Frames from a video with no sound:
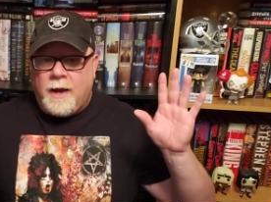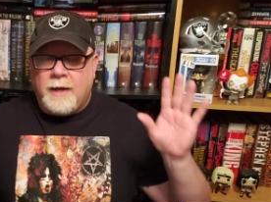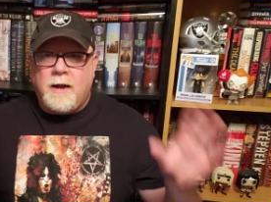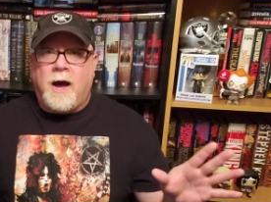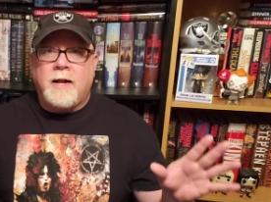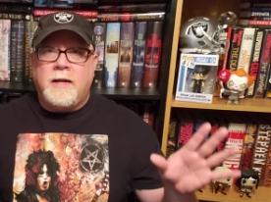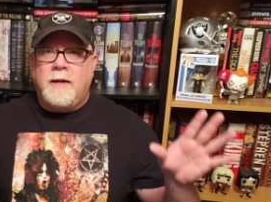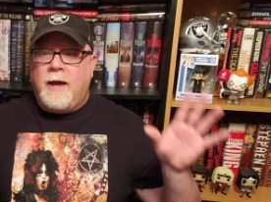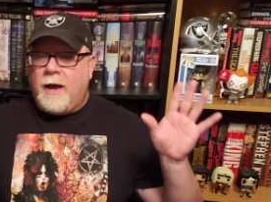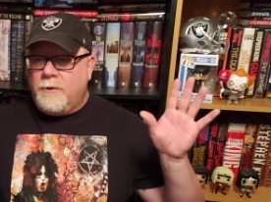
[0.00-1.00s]
I got it,
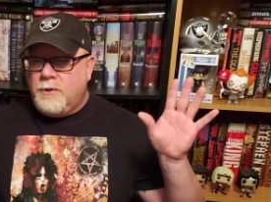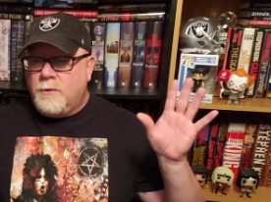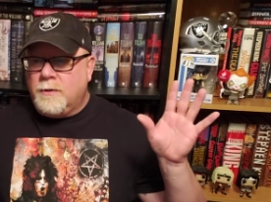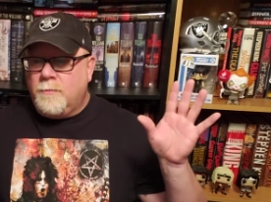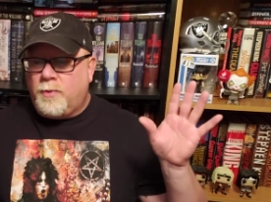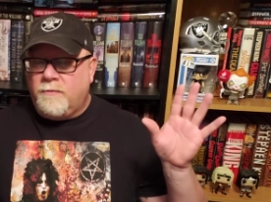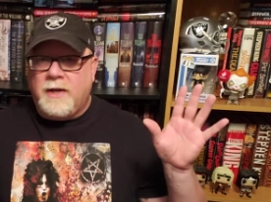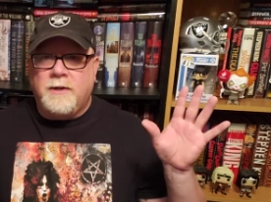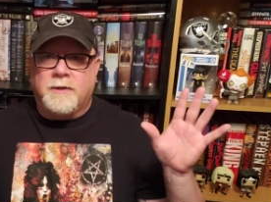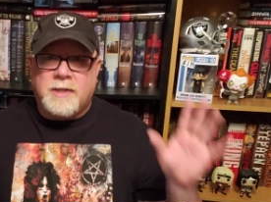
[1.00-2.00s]
how you can
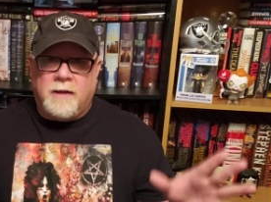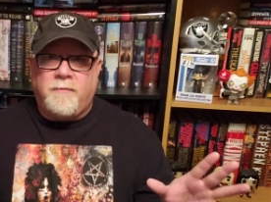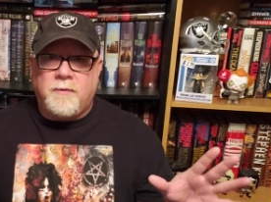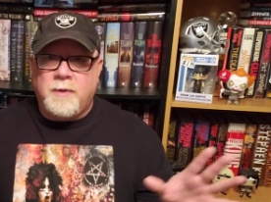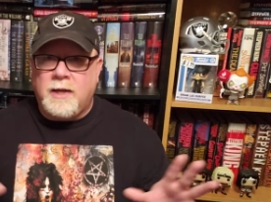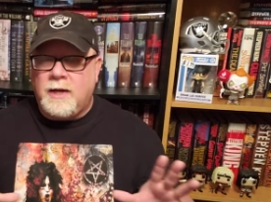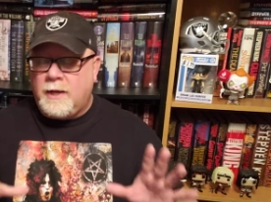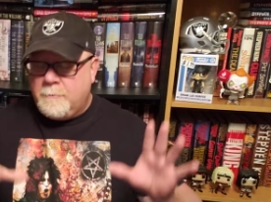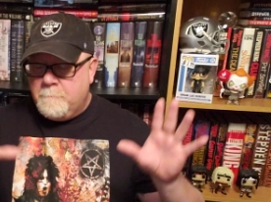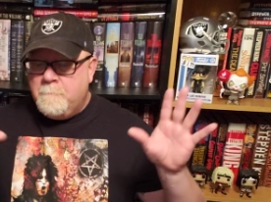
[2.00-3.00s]
prevent yourself from getting it.